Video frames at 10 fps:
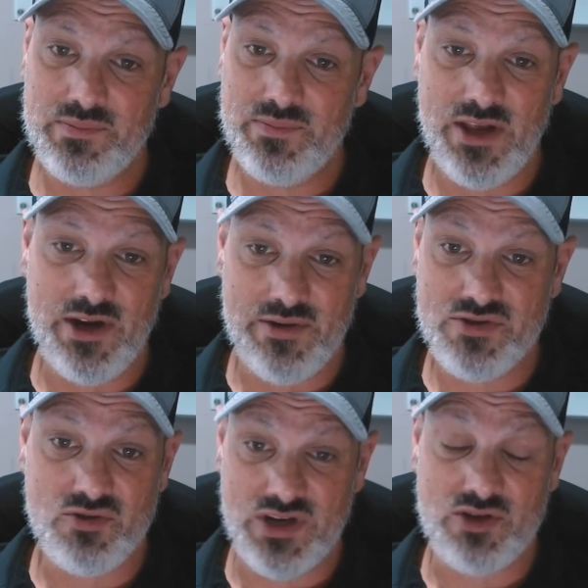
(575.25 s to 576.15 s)

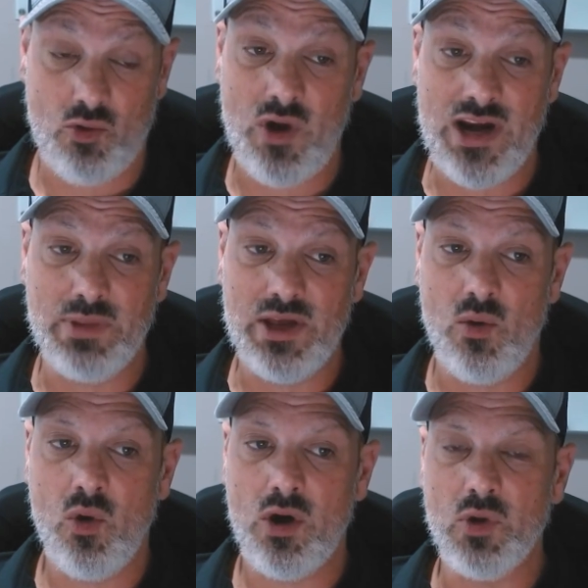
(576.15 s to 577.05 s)
It's incredibly
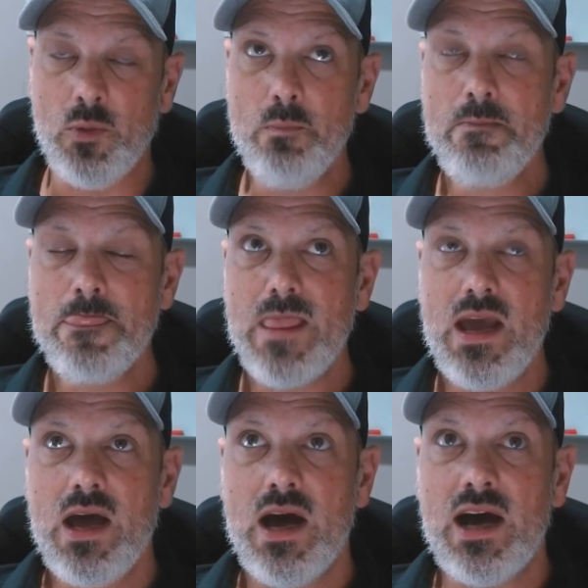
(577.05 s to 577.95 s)
horrible.
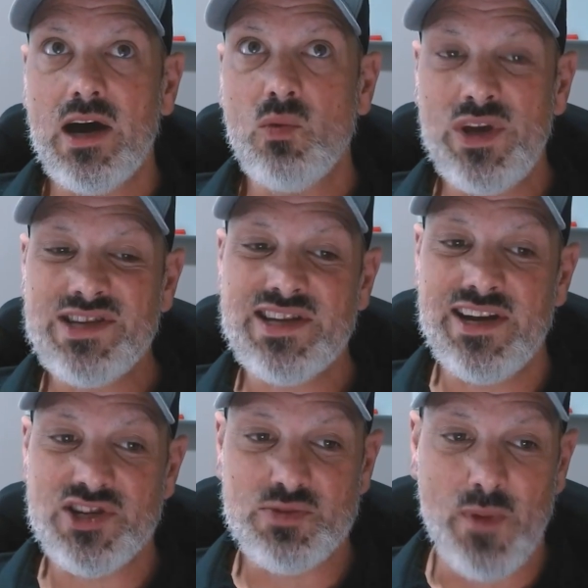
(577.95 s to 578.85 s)
We
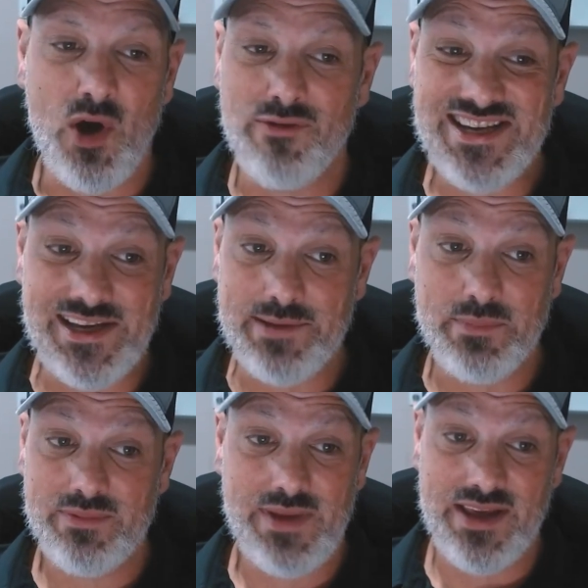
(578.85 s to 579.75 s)
sent a small
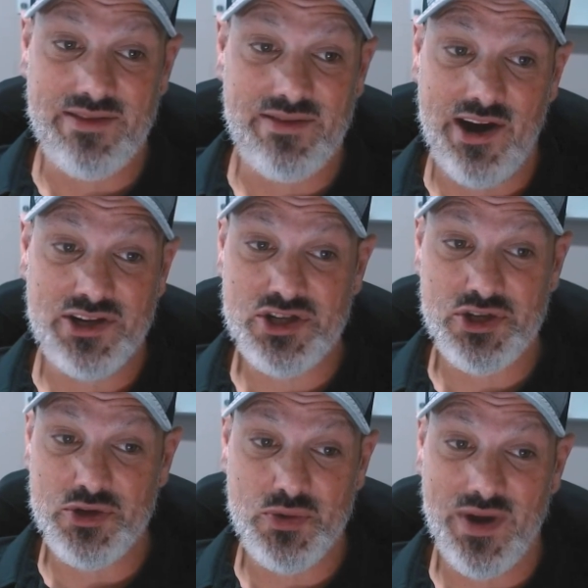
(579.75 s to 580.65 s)
team in there
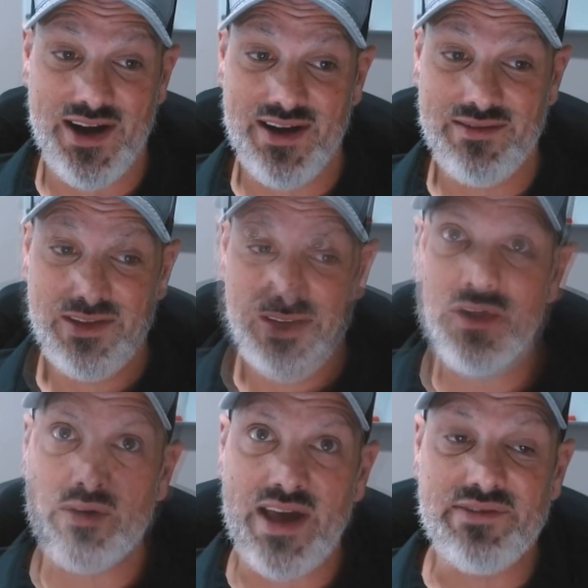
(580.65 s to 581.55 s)
to,
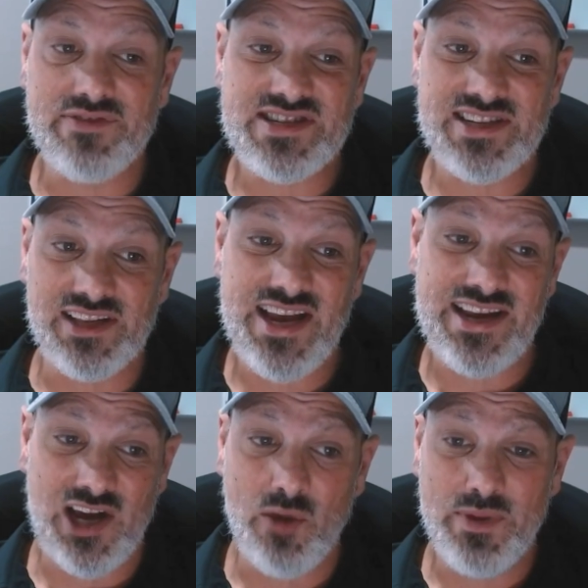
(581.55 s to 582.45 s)
kind of
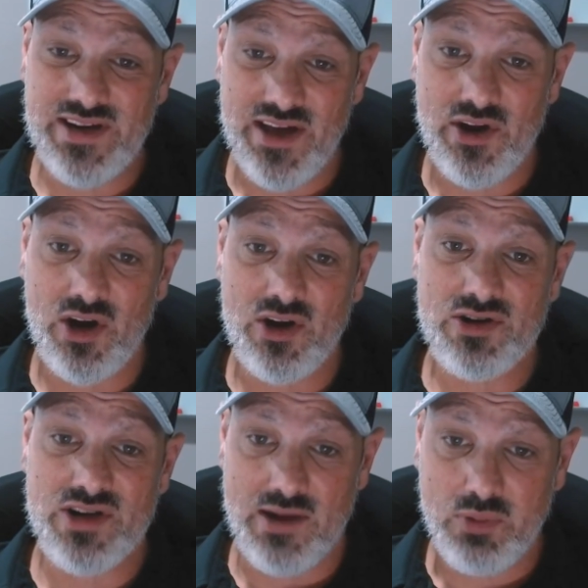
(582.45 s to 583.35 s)
facilitate, help another
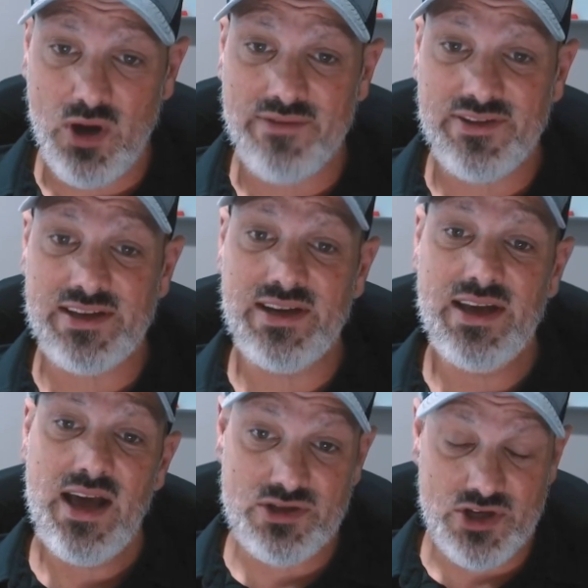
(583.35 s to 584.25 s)
nonprofit
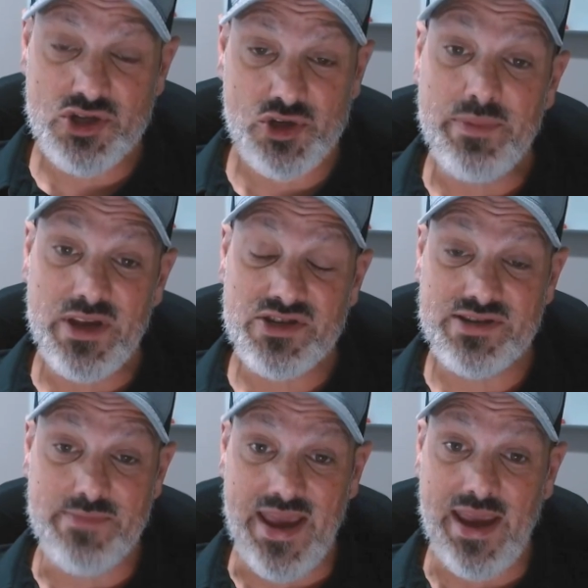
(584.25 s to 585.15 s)
distribute
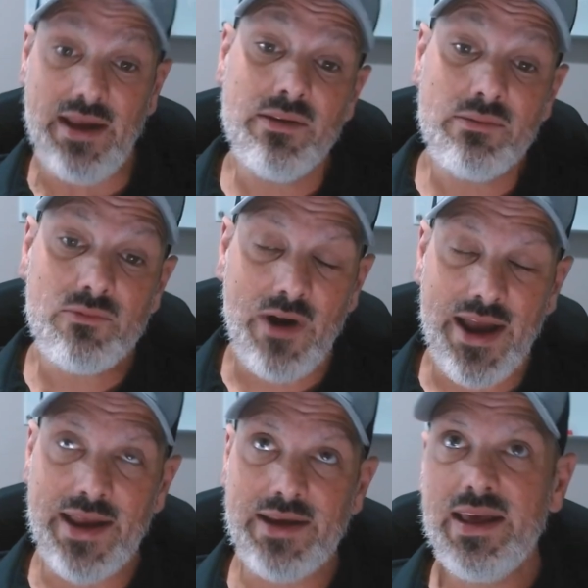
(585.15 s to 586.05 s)
some aid,
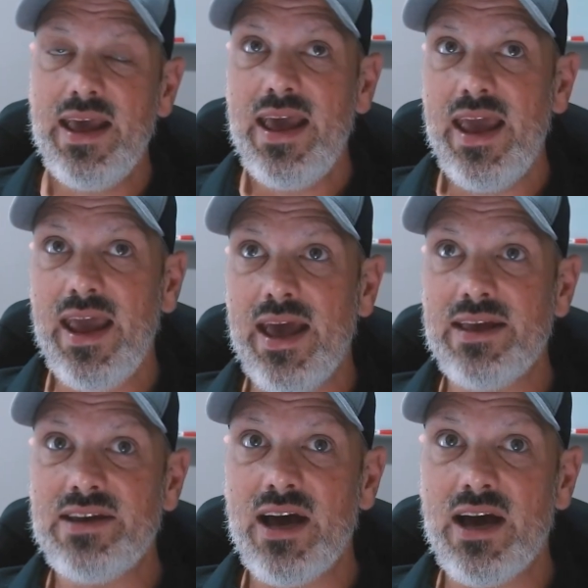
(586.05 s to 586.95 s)
right?
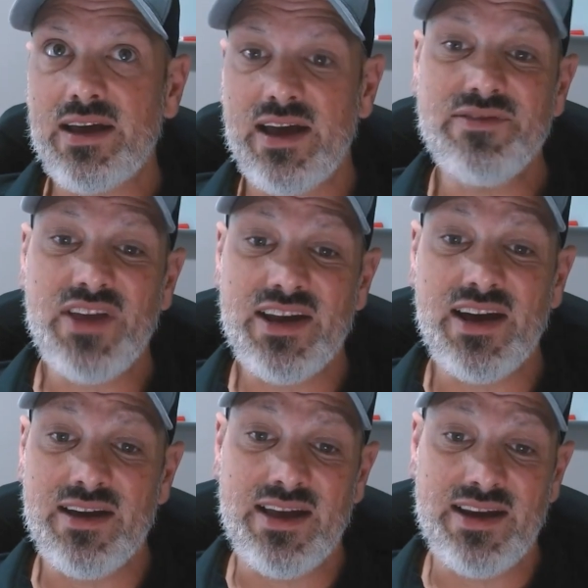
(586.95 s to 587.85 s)
And kind of get
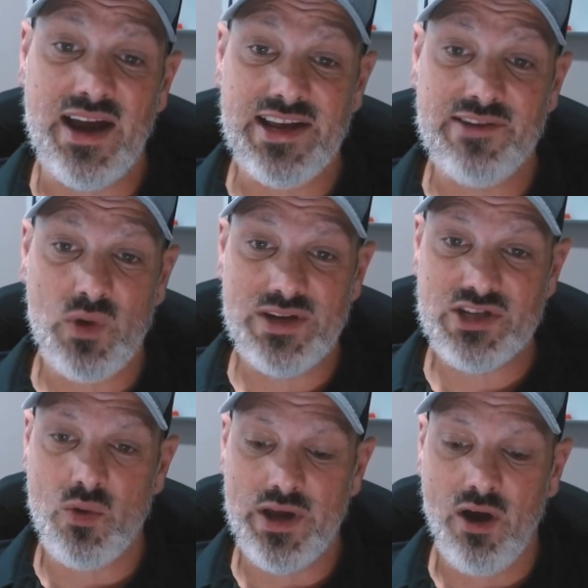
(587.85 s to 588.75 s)
an idea of what's
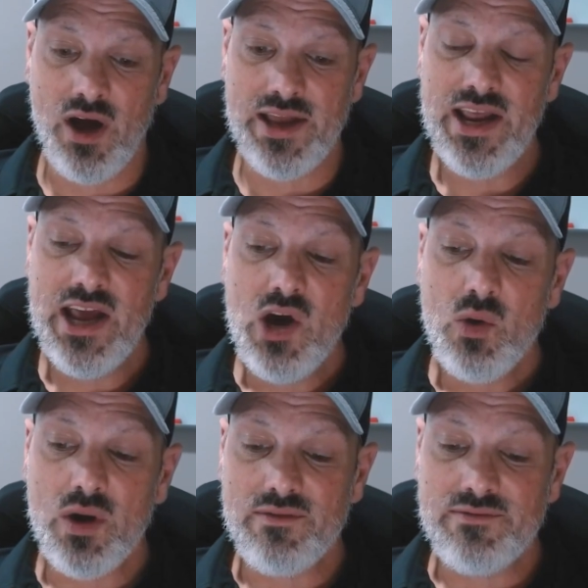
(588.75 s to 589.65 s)
going on.
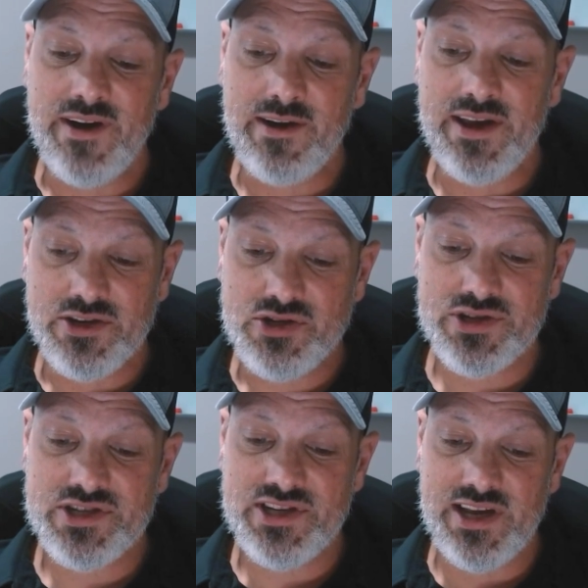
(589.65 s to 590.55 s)
Well, very
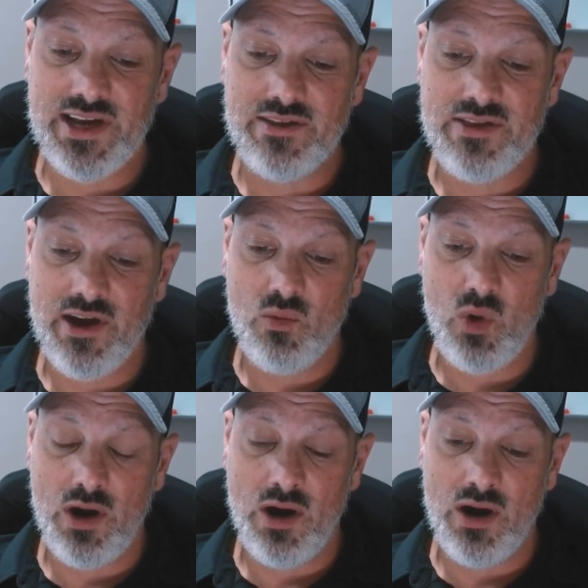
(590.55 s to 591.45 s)
interesting. There
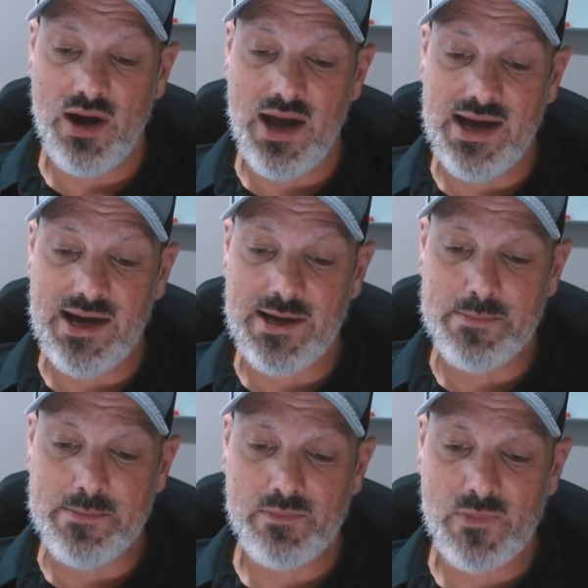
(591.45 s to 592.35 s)
were,
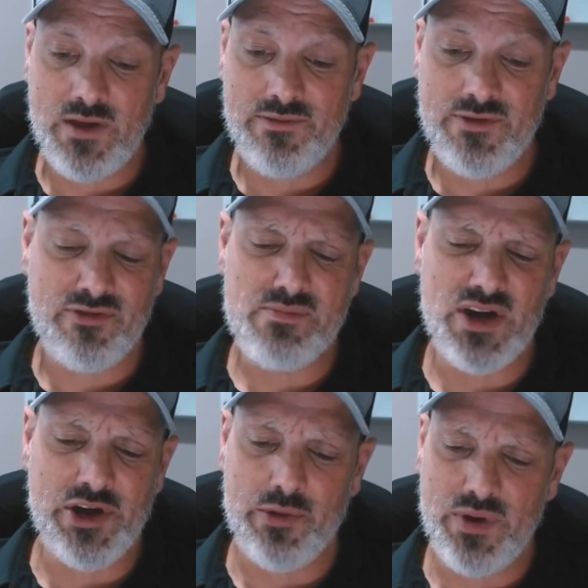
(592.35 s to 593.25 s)
if you're
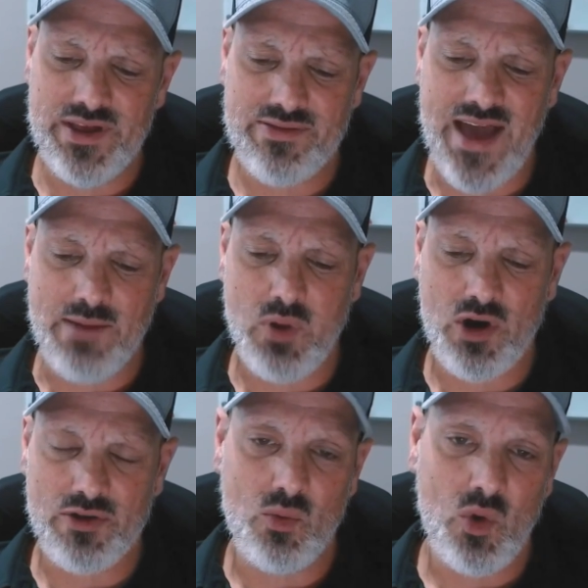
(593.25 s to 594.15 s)
familiar with that
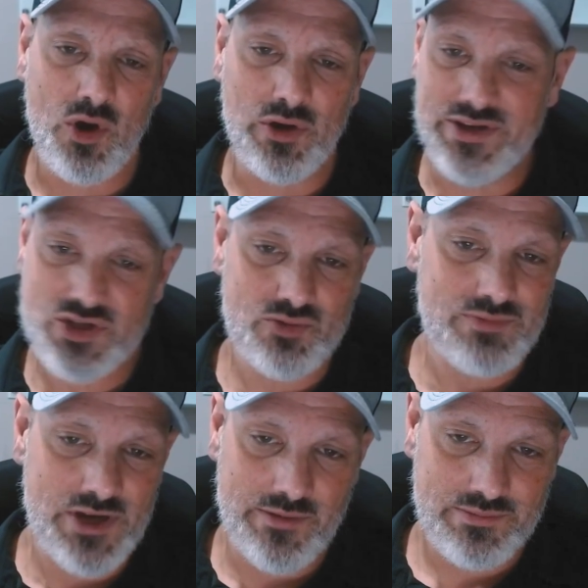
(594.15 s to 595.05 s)
part of the world, it's,
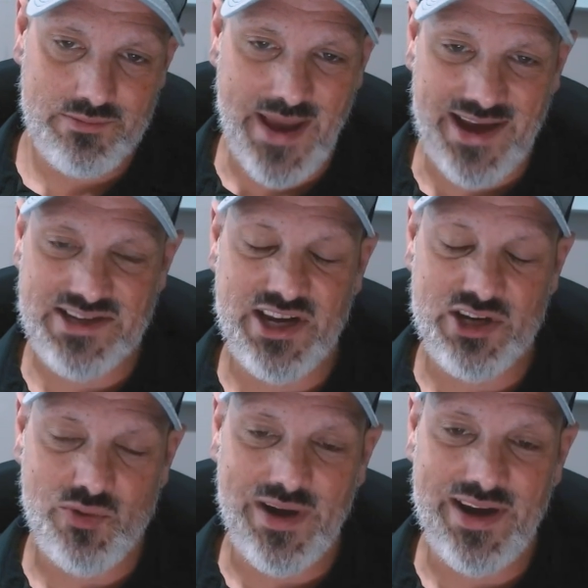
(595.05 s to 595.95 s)

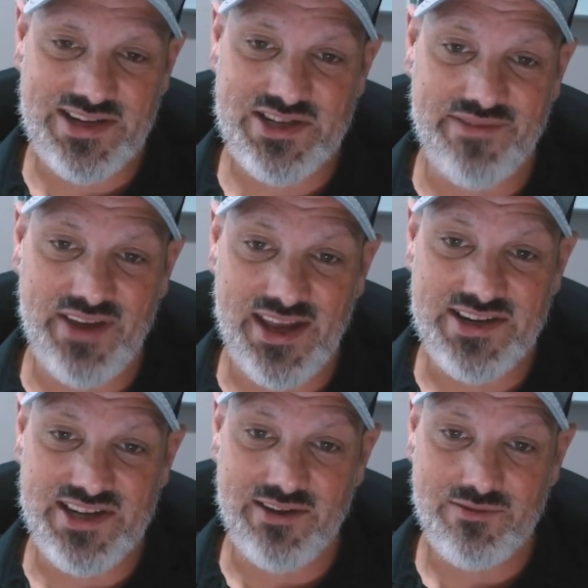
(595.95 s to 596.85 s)
Pakistan's right next to
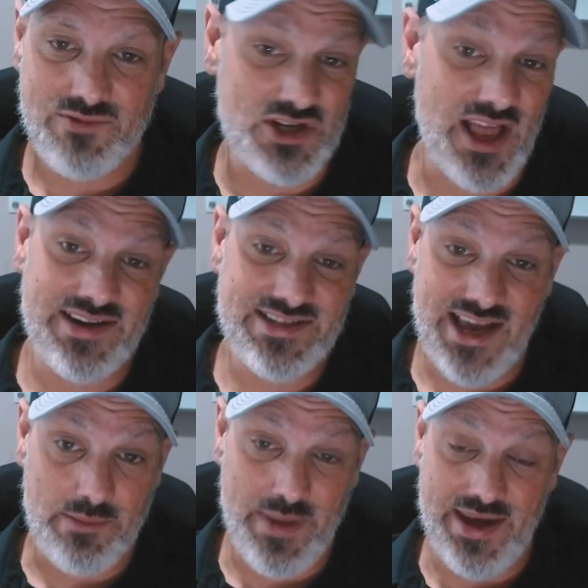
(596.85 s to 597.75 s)
Afghanistan. It's a lot of
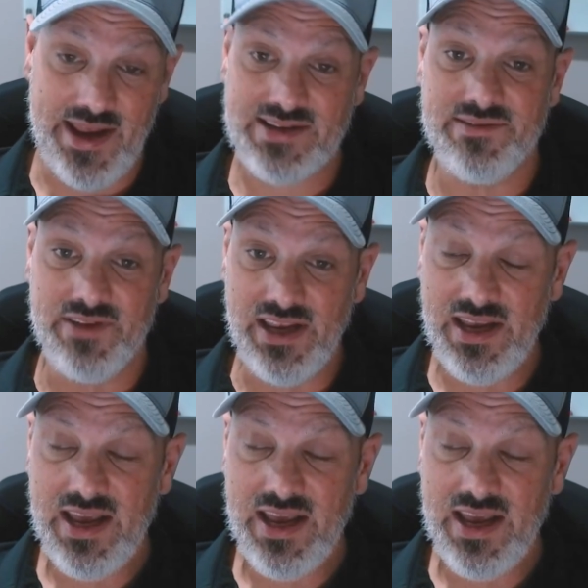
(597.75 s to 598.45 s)
Taliban activity.